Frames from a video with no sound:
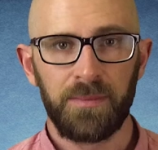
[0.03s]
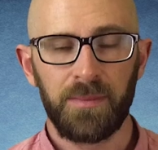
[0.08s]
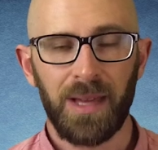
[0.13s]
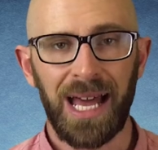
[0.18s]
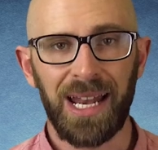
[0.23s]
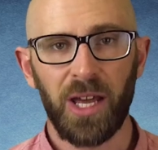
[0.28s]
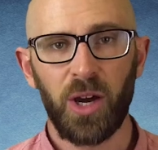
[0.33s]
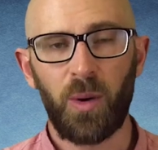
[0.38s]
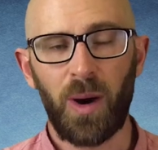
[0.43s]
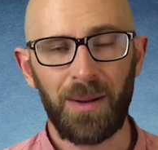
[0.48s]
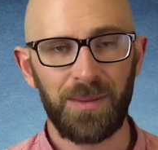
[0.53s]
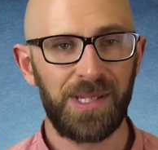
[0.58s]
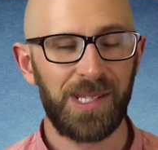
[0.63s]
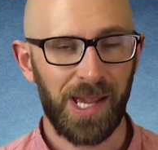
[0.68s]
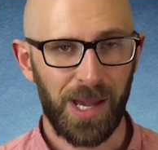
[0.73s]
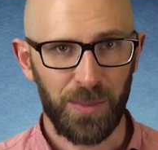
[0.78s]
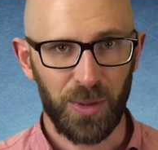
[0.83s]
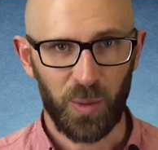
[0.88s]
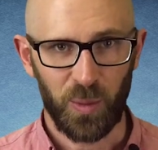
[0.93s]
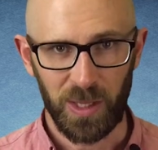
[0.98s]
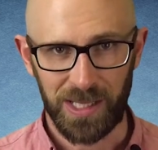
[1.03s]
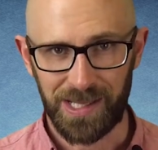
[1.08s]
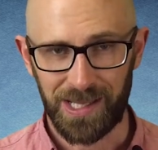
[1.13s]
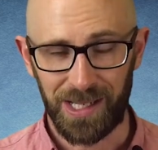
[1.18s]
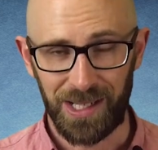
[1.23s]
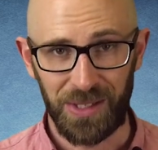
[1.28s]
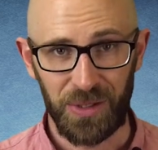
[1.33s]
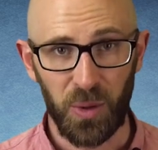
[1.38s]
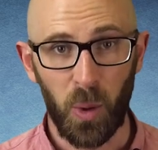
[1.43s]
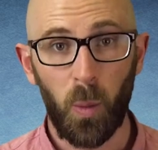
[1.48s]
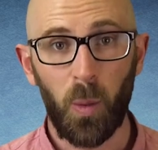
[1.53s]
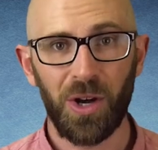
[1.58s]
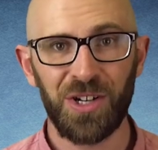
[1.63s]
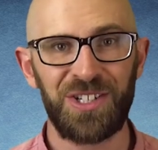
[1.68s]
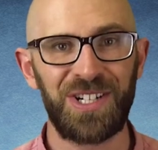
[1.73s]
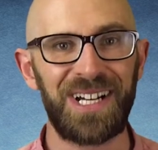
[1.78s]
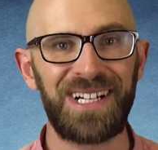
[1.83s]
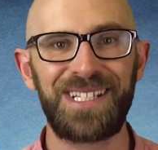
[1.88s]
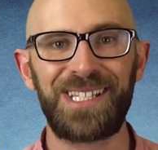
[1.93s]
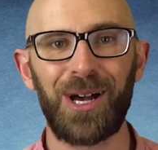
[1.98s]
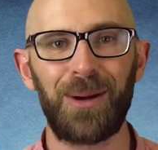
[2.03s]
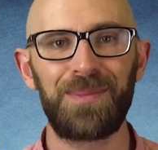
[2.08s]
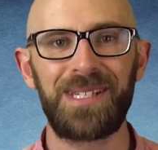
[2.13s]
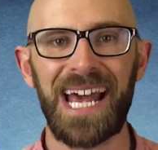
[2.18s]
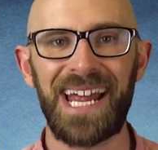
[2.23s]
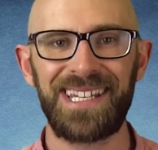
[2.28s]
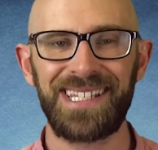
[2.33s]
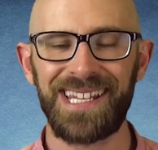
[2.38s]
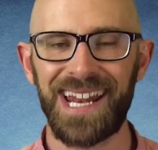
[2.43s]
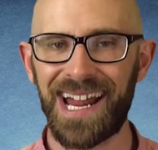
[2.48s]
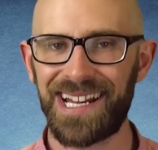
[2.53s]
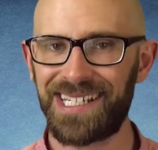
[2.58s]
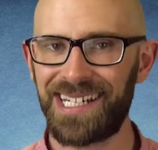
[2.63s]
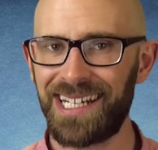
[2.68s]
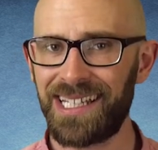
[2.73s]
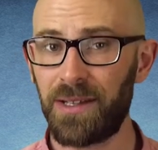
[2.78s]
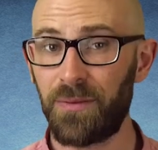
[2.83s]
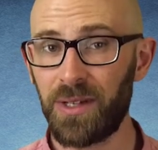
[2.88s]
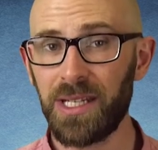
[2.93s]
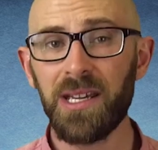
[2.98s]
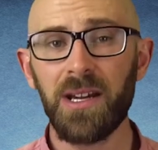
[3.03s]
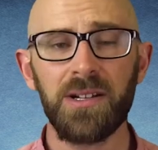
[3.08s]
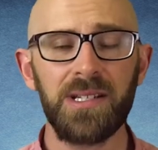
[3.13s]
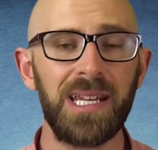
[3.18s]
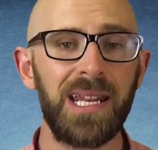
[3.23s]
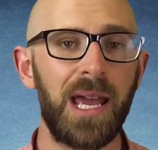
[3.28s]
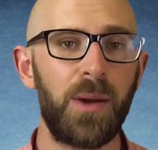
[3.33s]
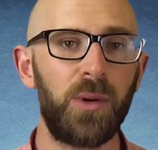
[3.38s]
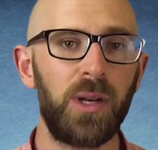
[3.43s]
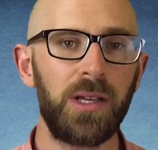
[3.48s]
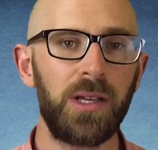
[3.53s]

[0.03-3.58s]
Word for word: Hello, I'm Simon Whistler. You're watching top tenz dot net, and in the video today we're